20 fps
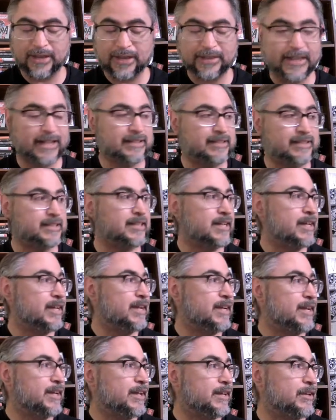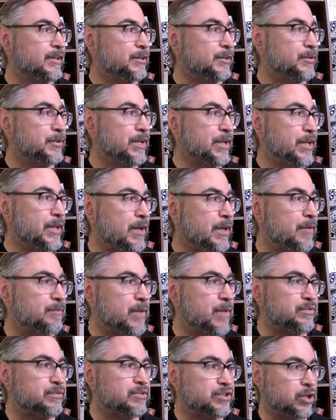And that's, you know,
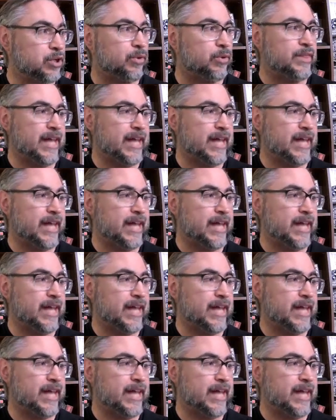and so